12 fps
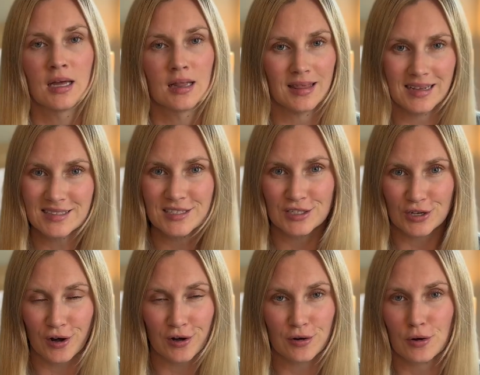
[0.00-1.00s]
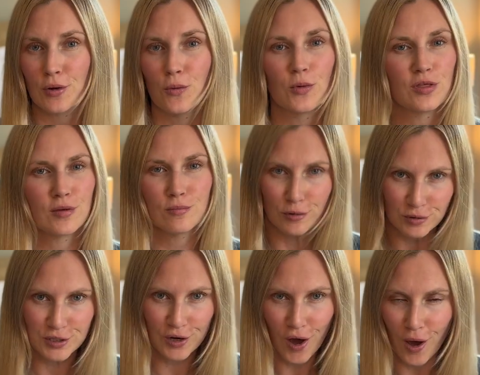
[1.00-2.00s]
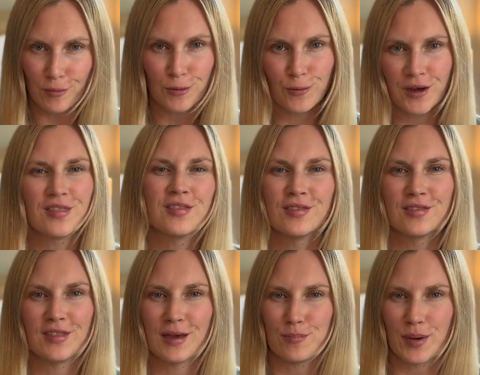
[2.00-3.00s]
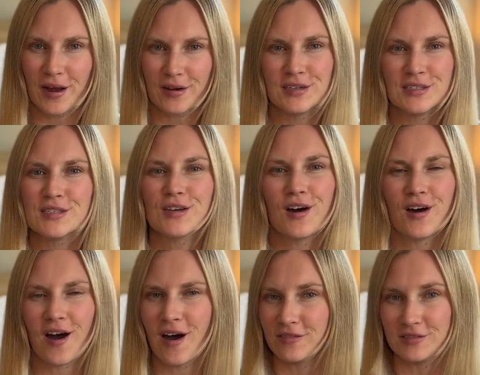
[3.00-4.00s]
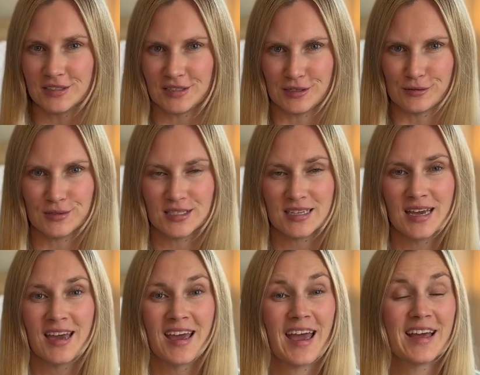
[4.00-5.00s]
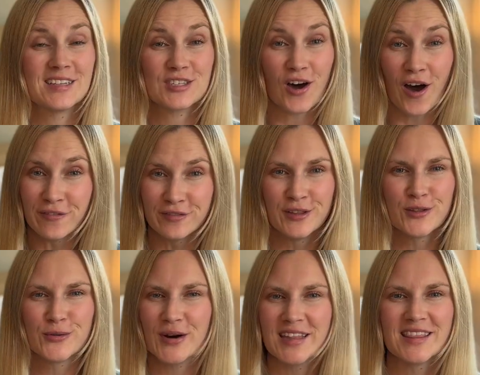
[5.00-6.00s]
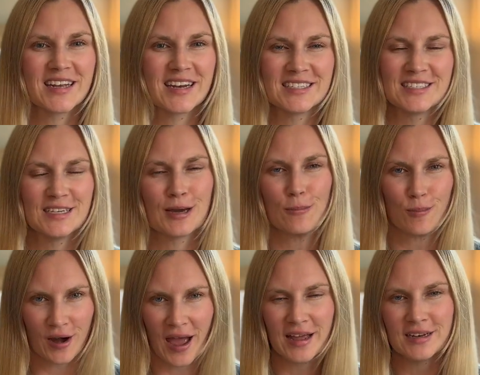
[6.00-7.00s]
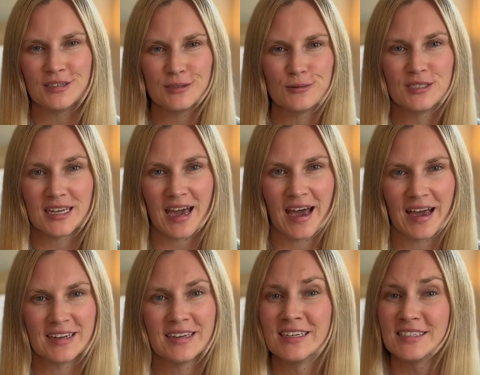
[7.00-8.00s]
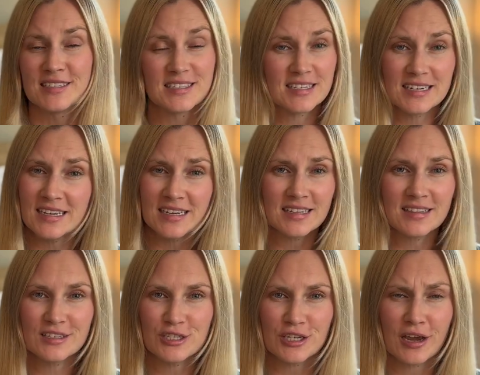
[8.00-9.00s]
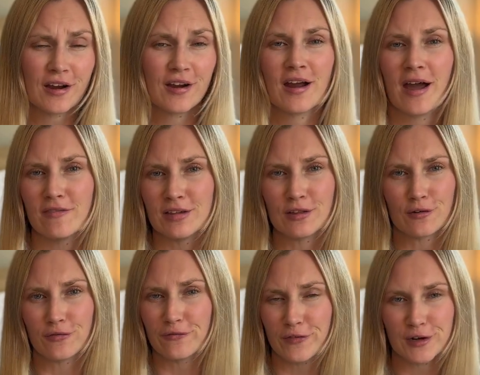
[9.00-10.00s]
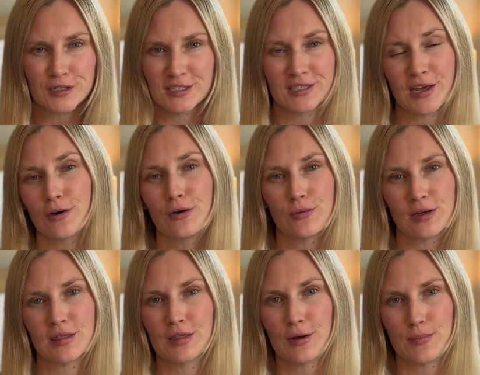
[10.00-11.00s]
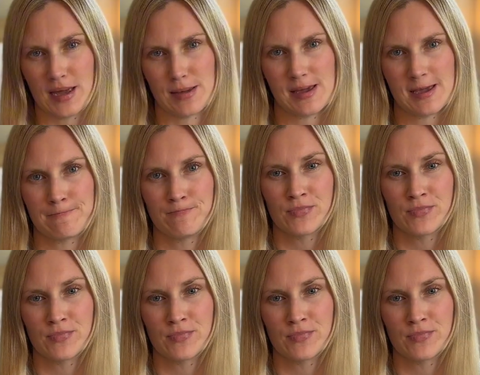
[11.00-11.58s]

Let's start with the most common one that parents often use. And it's often the one that I see a brand new dad sitting in the chair having their first snuggle with their baby.